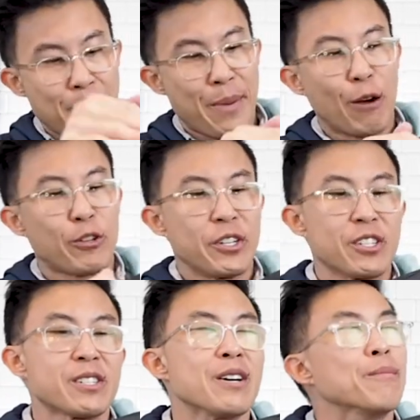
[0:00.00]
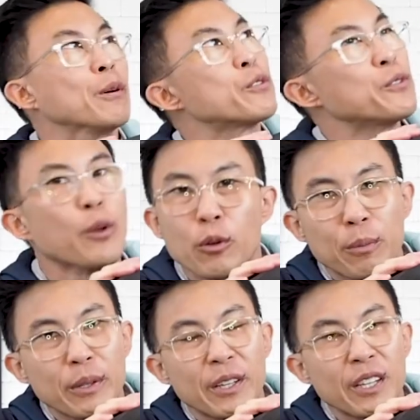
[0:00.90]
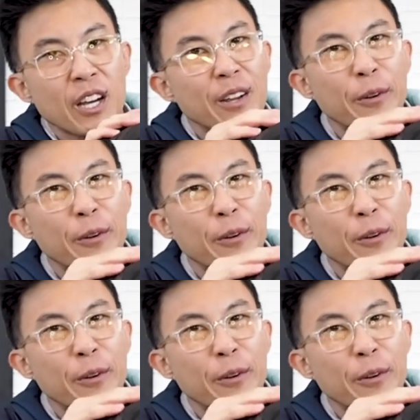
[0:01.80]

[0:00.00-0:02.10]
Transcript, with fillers: pouches, most notably